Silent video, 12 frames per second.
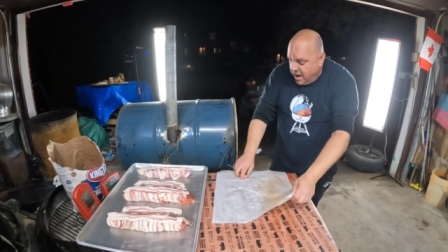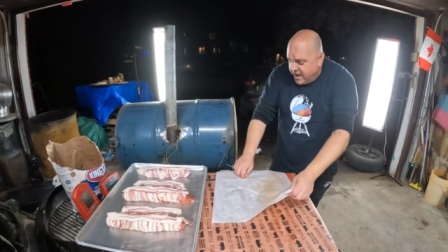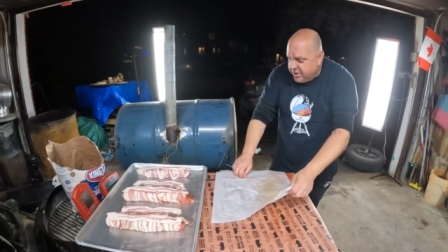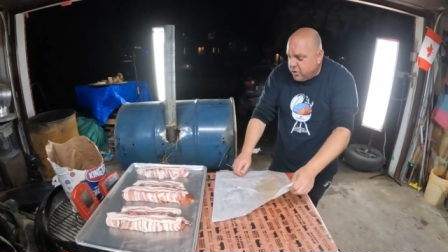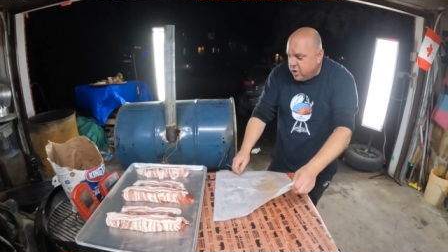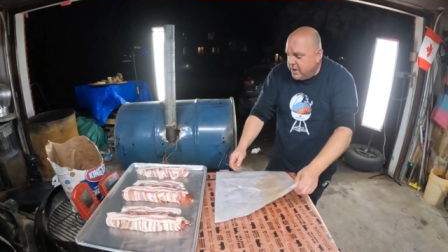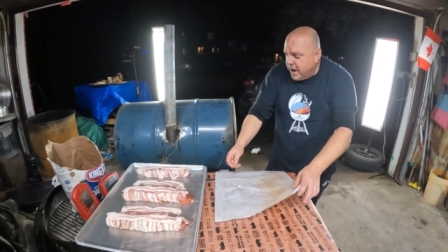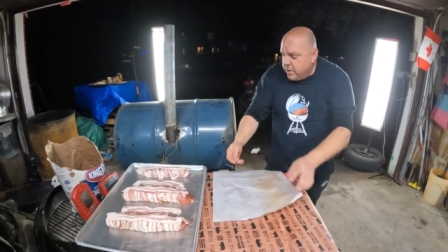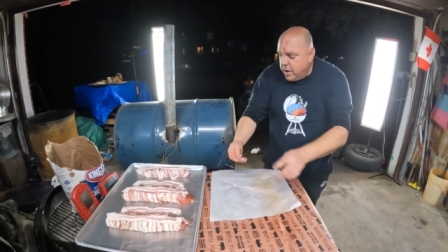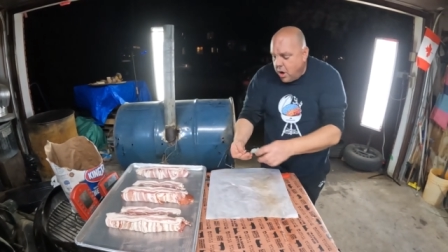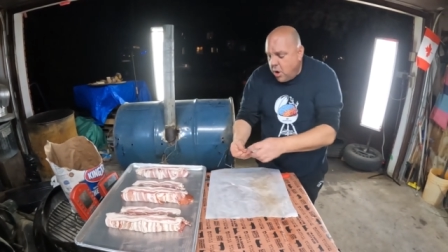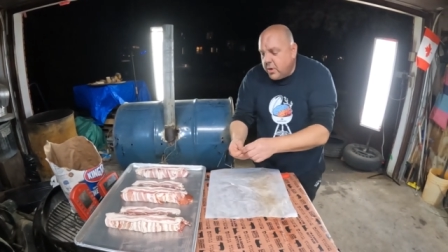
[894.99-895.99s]
It turned
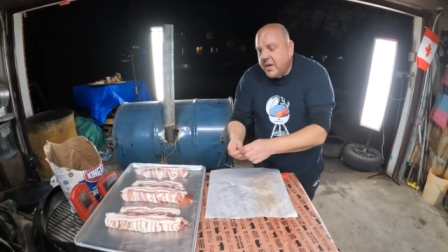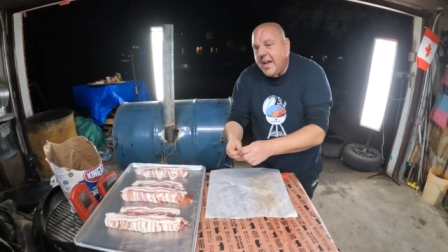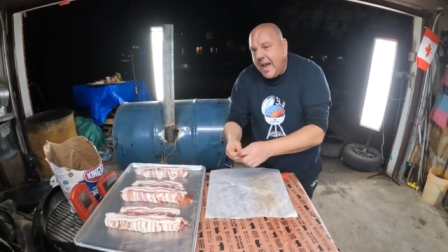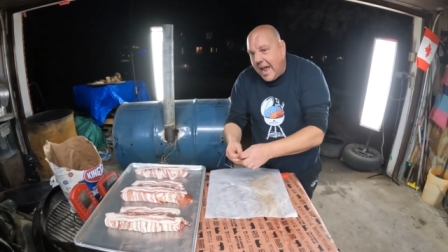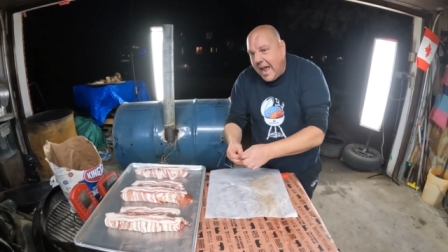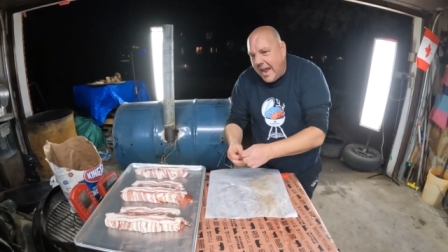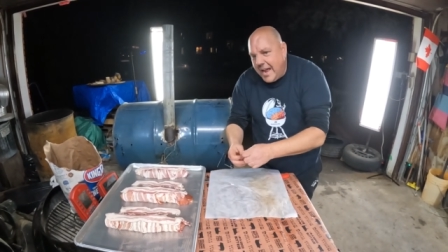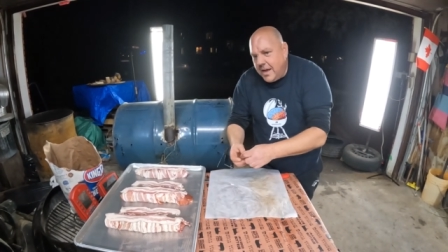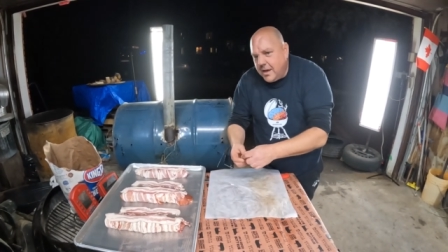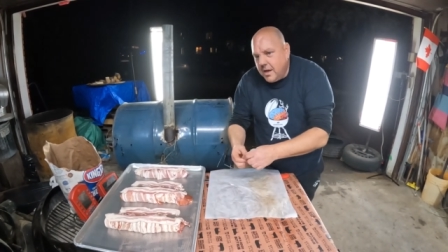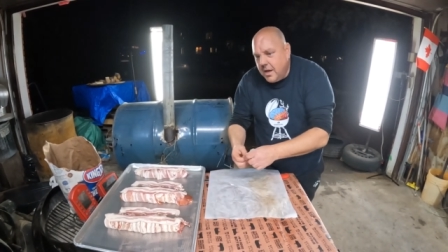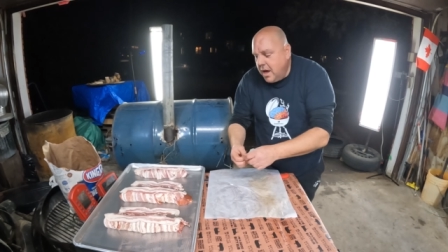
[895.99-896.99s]
out
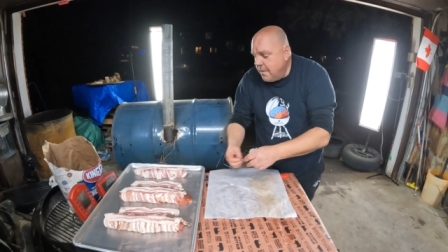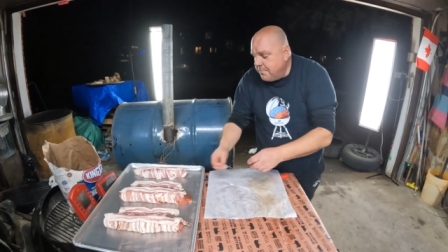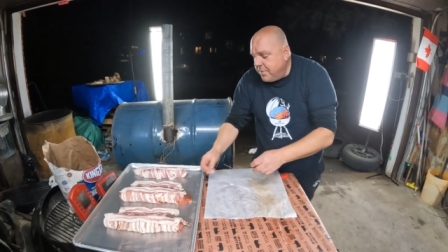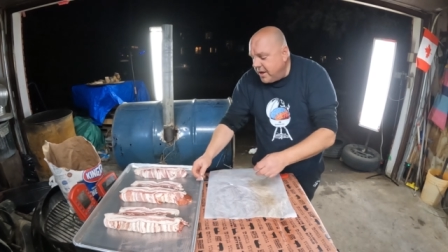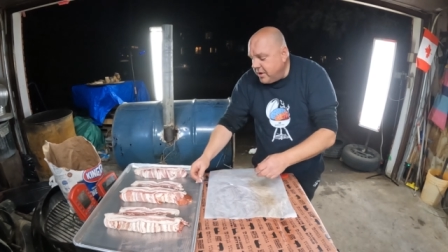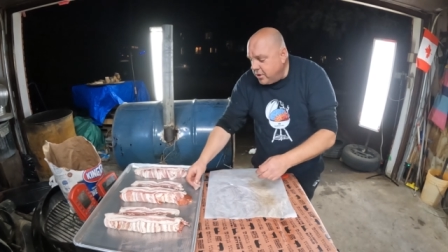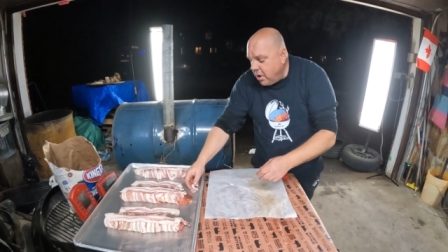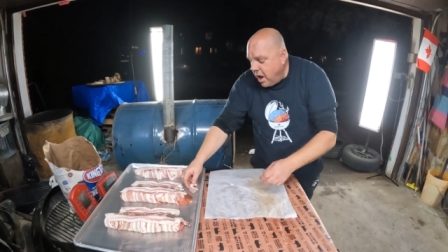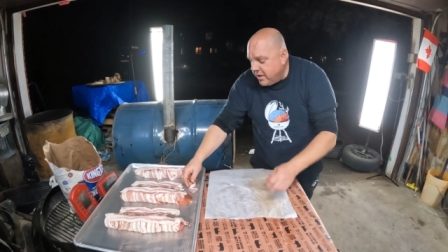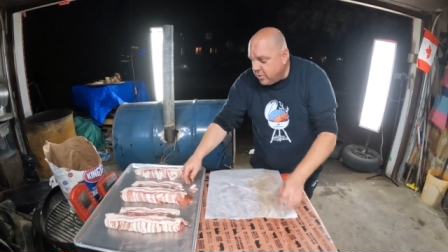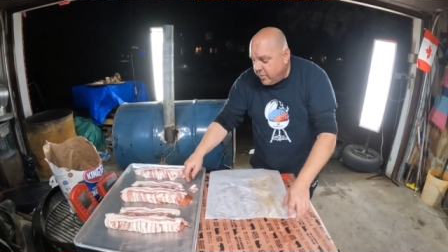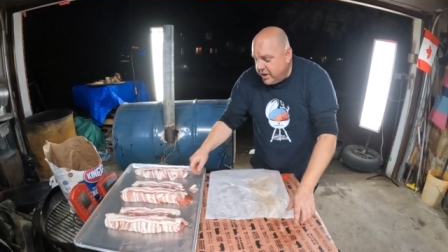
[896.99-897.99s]
okay, but
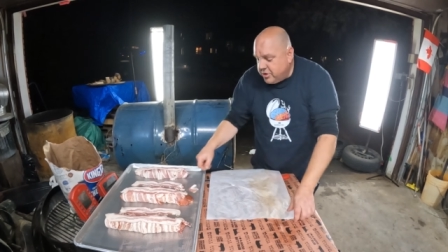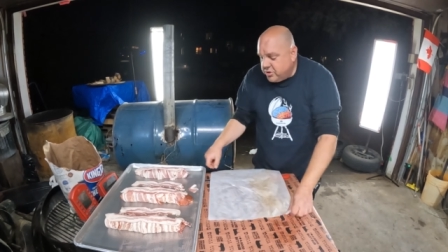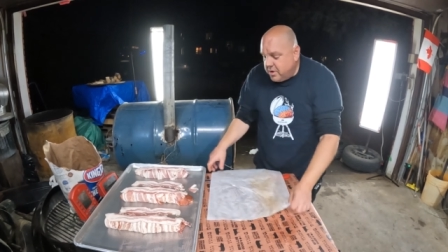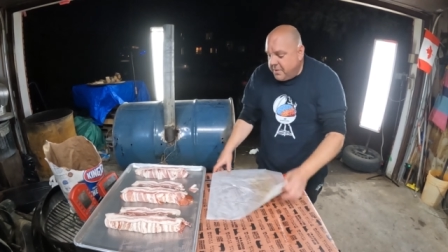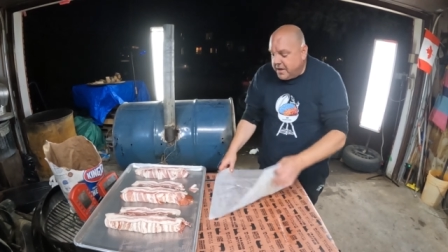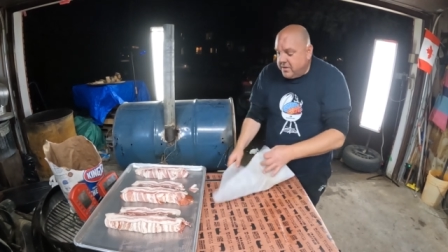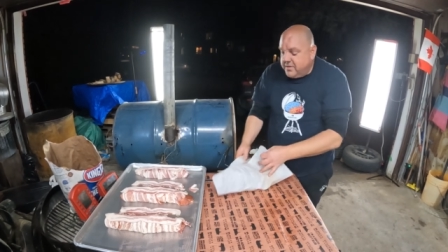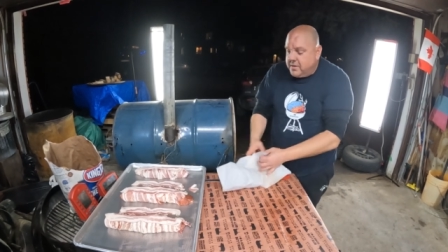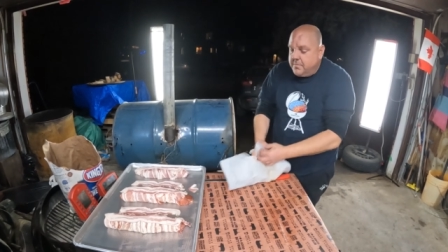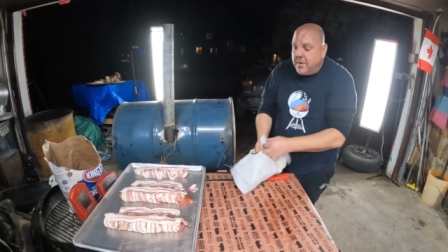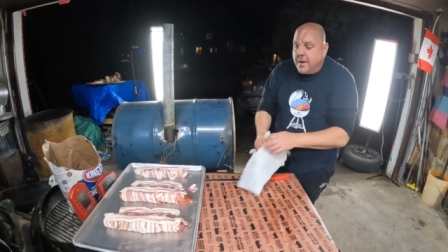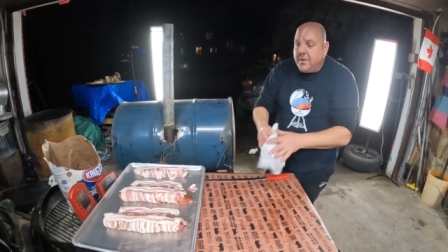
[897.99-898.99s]
not the way it should, because
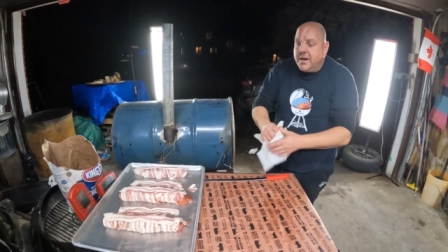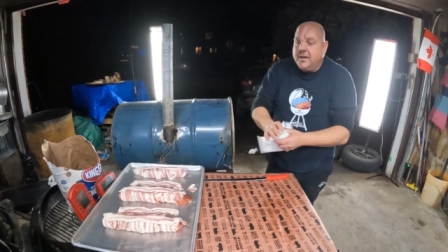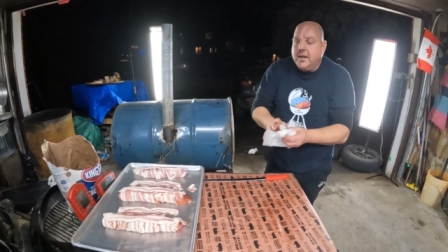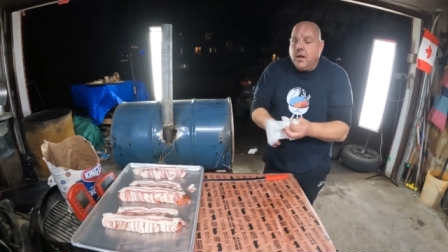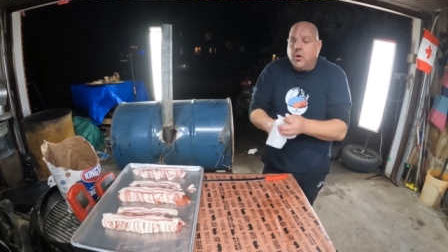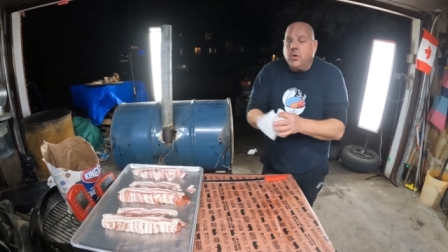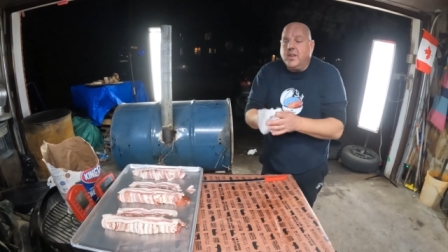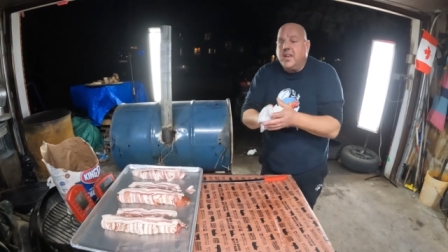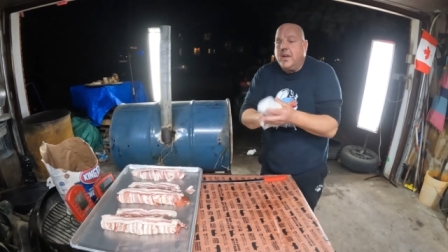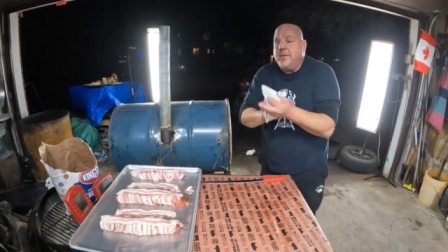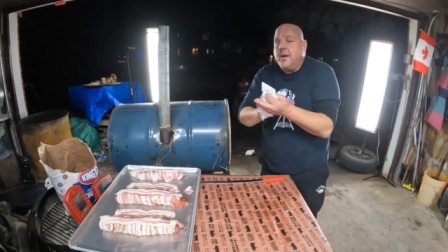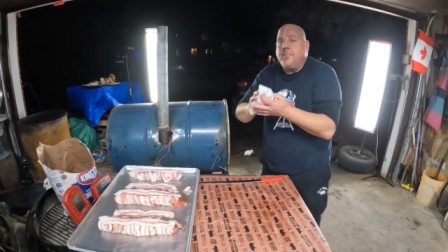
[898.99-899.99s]
my buddy Dale only
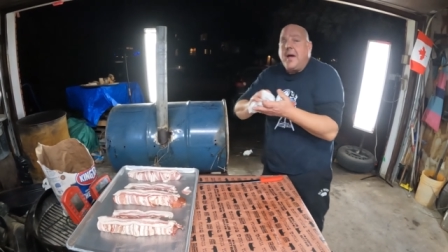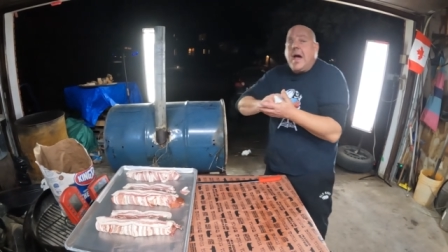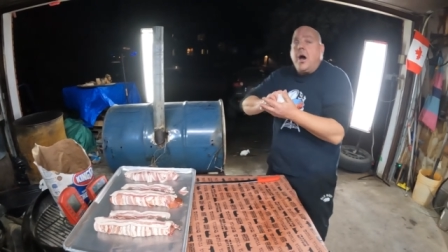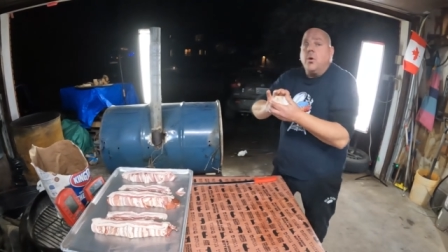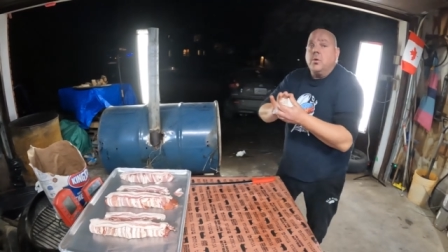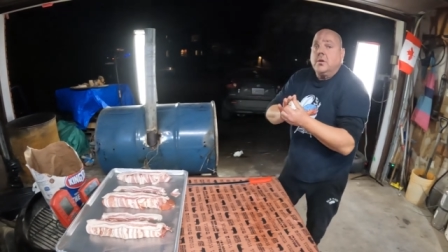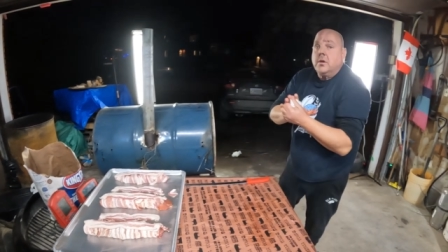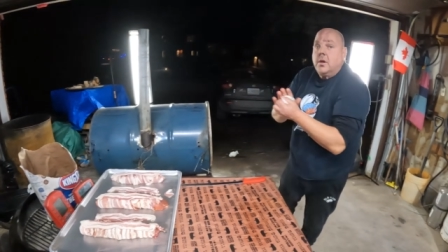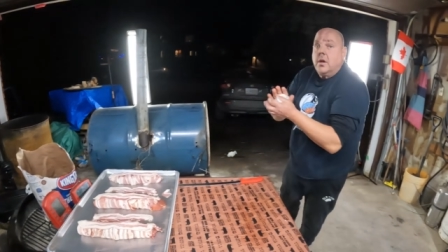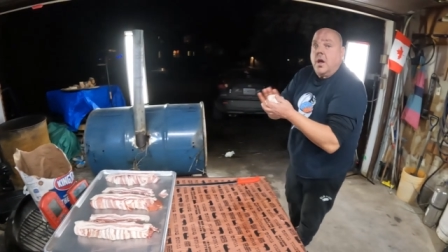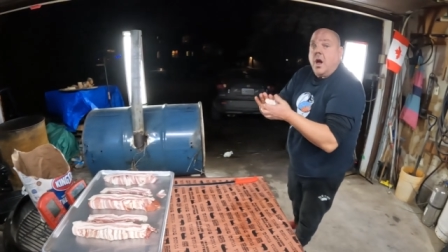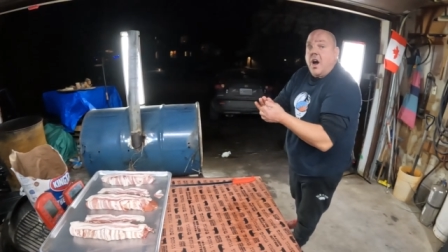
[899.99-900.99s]
gave me a pound
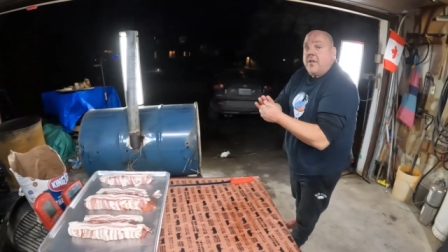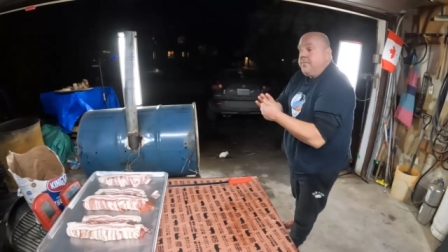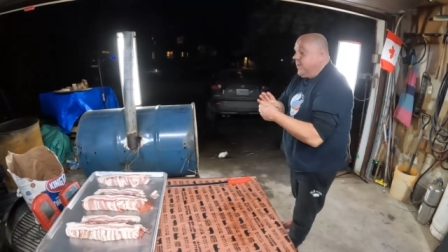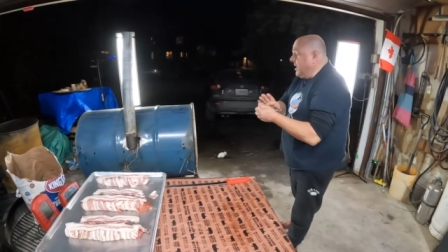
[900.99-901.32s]
of